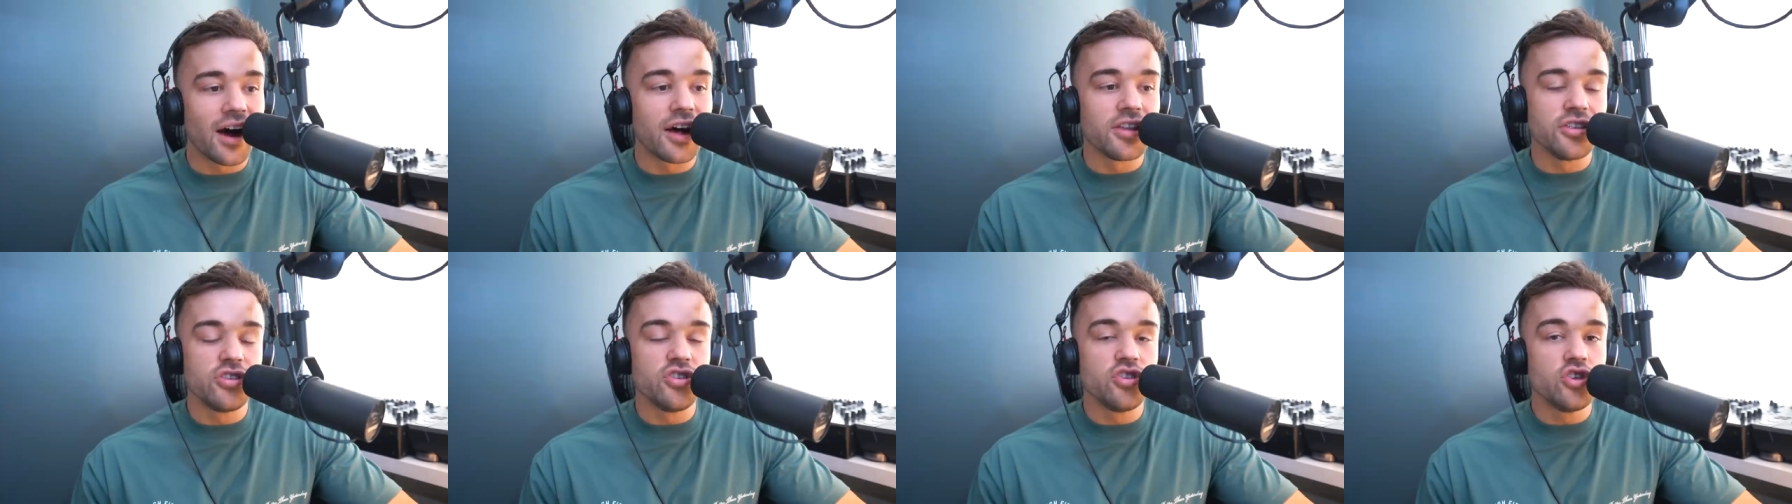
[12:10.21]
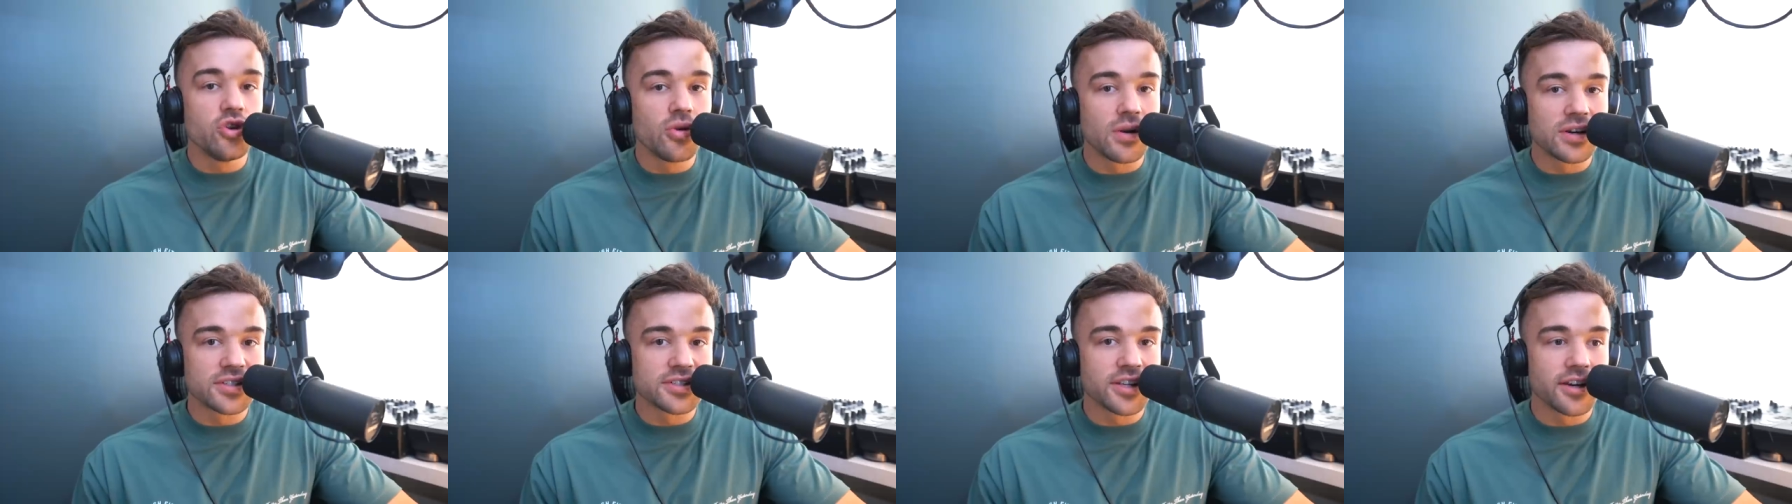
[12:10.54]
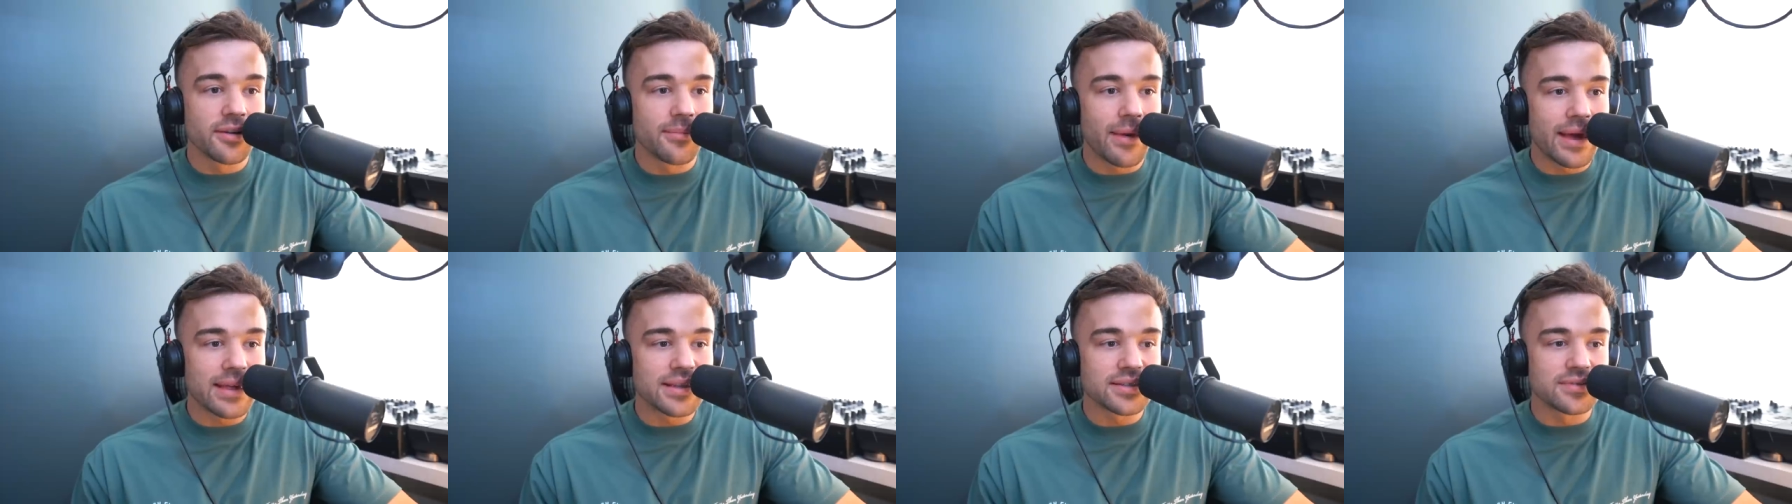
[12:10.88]
I knew I was going
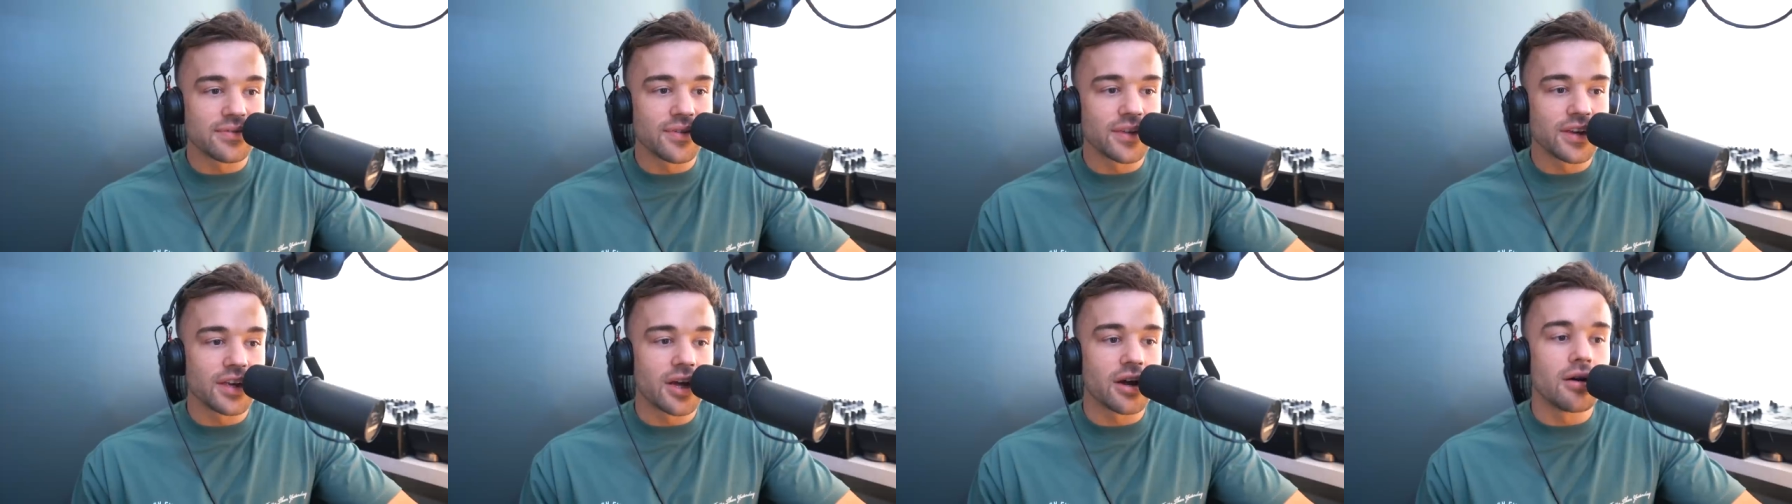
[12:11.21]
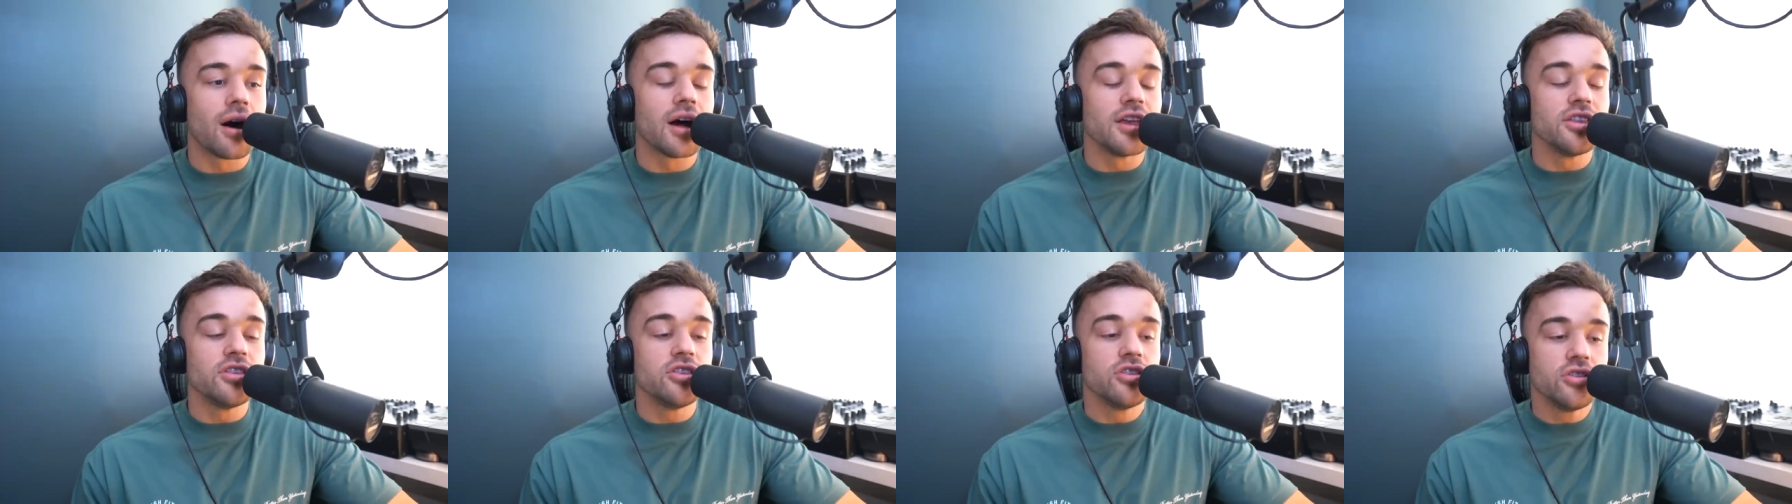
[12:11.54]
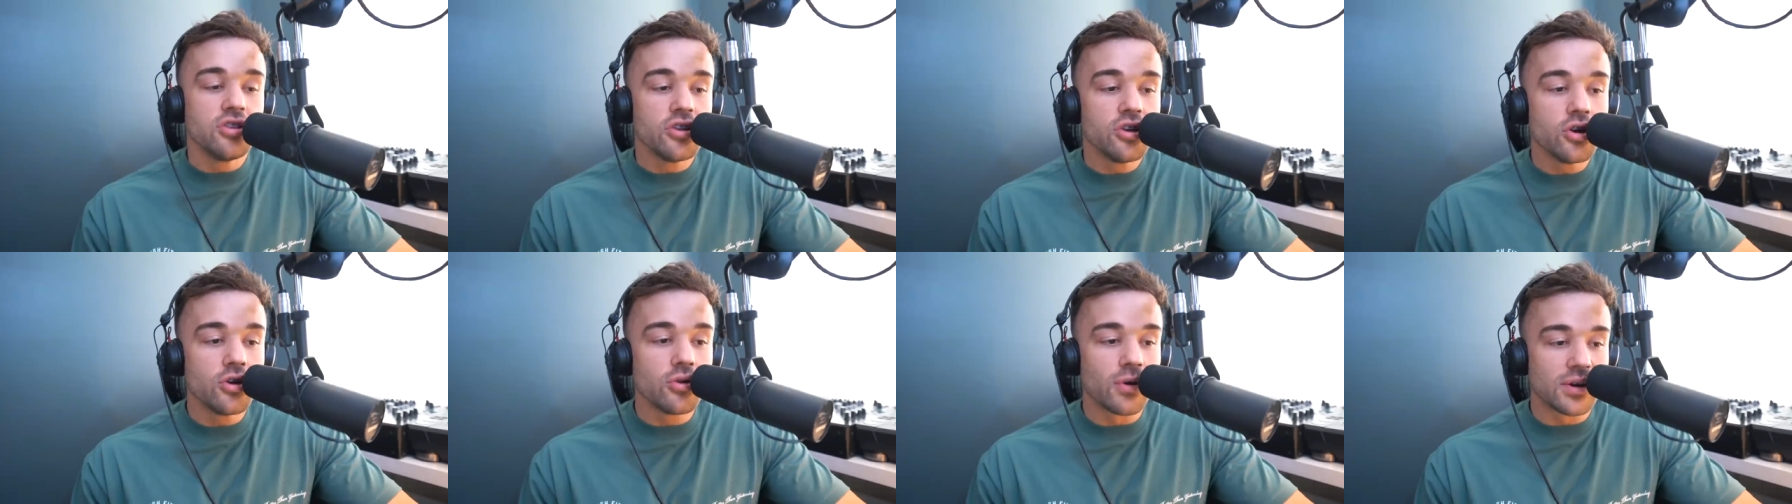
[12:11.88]
to make this video. I
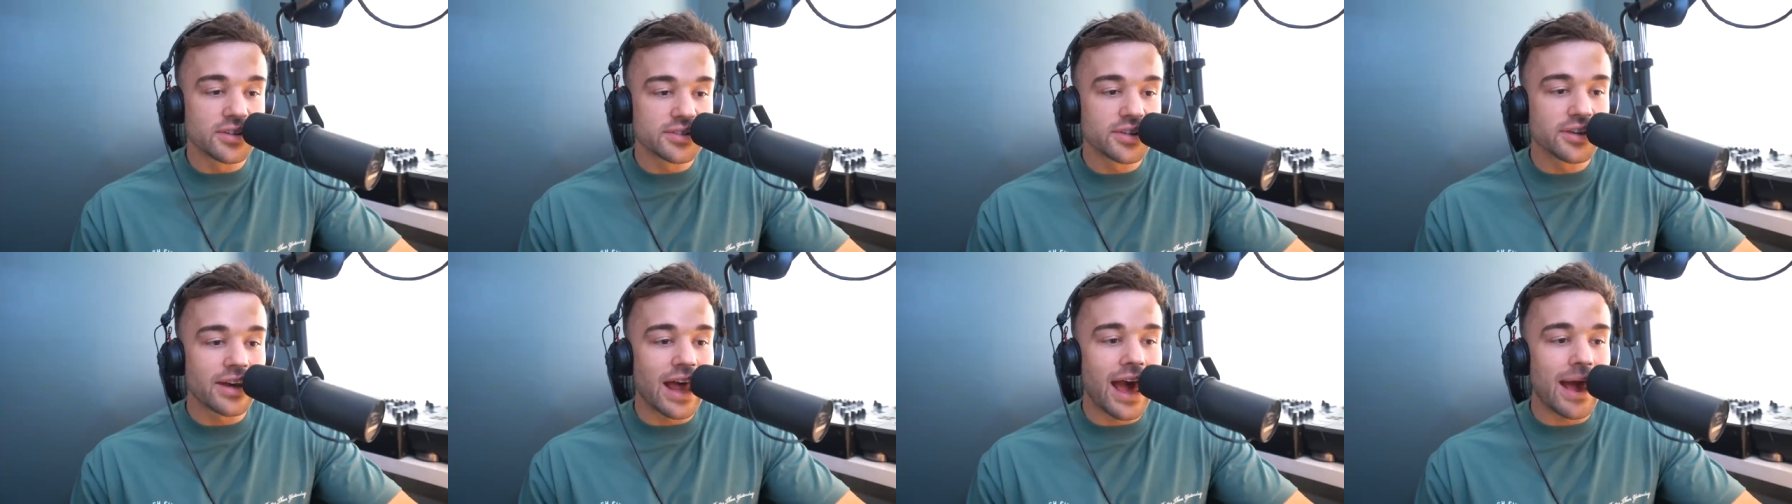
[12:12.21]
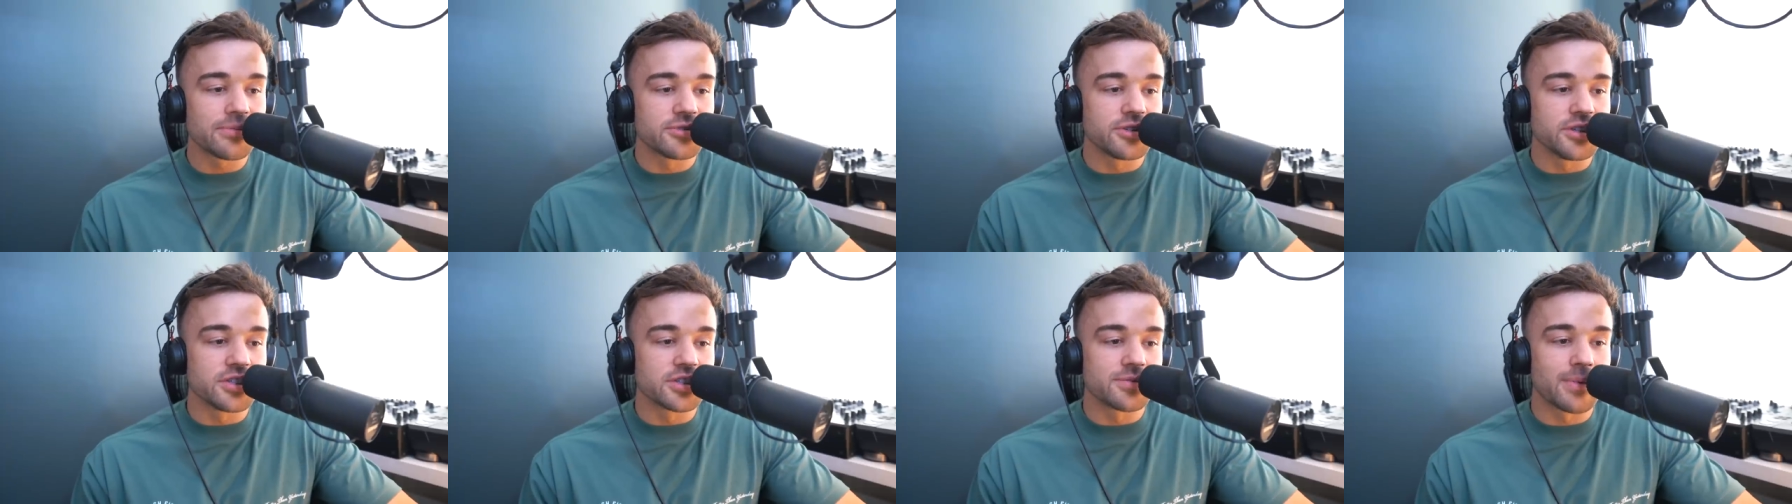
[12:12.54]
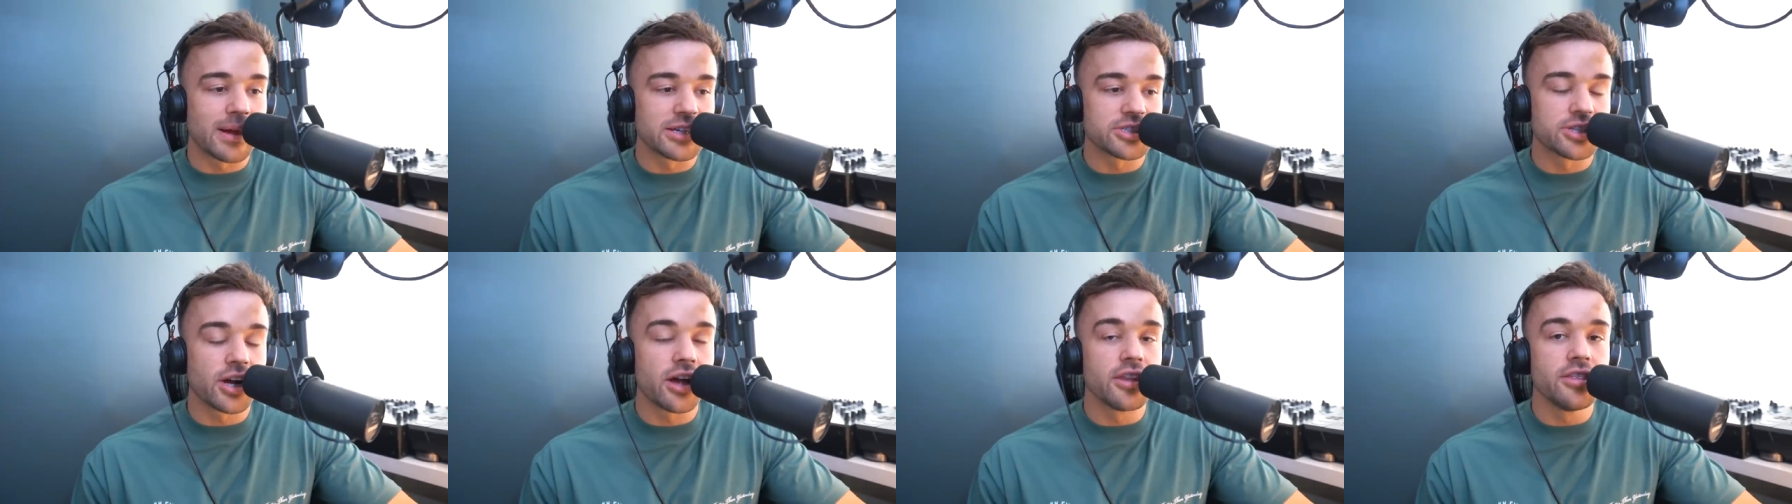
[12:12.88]
knew I was going to absolutely smash it.